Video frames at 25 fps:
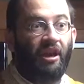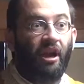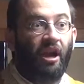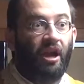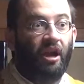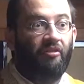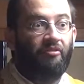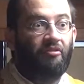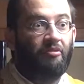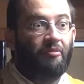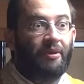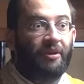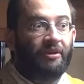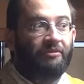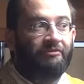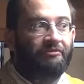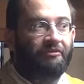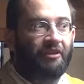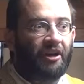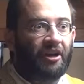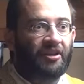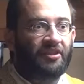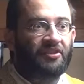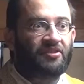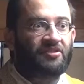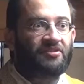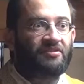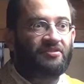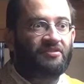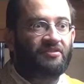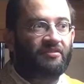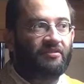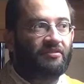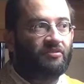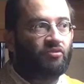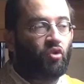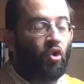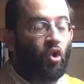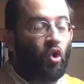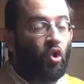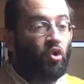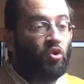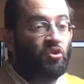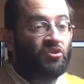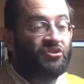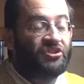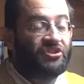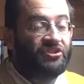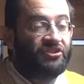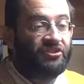everybody fasts. The
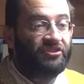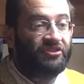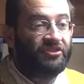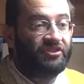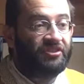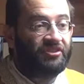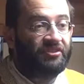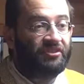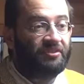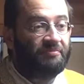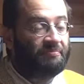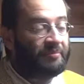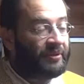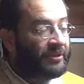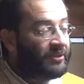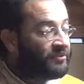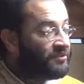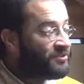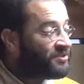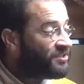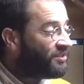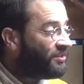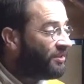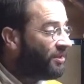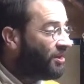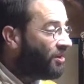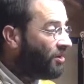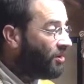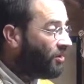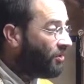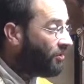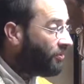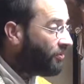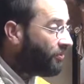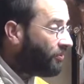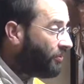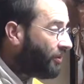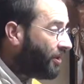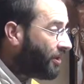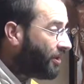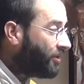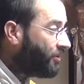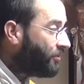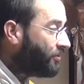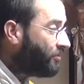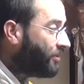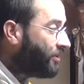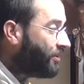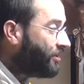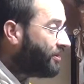whole city did penance
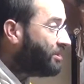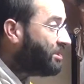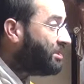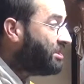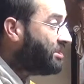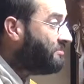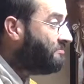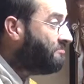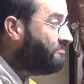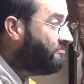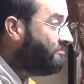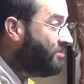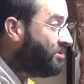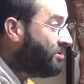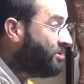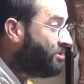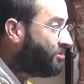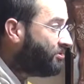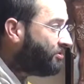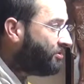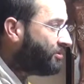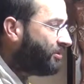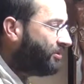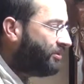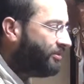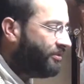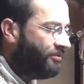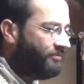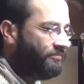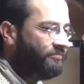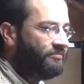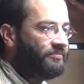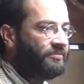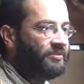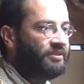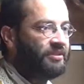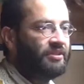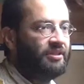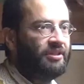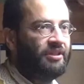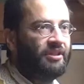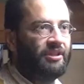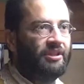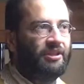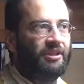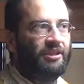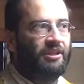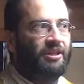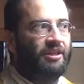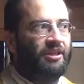right away, immediately.
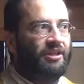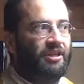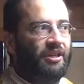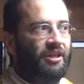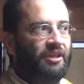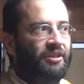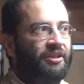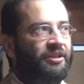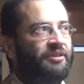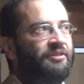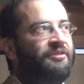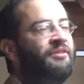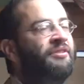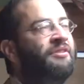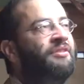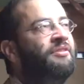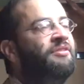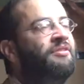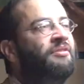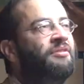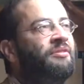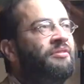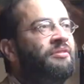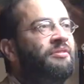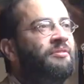And I think